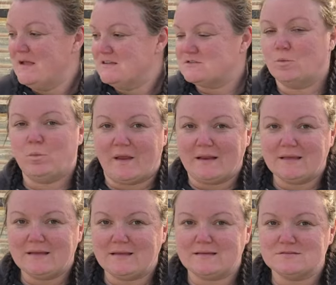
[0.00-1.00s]
So
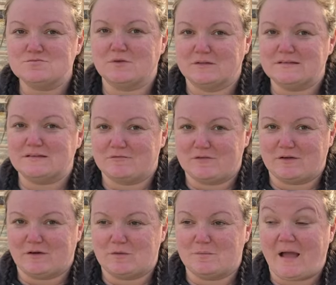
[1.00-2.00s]
waiting is really
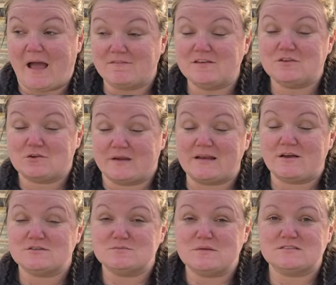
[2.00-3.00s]
difficult, but having the
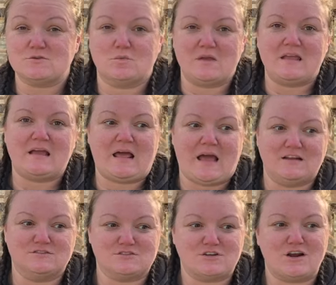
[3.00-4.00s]
greenhouse means that we can get a head
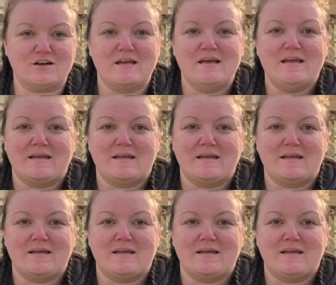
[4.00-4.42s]
start,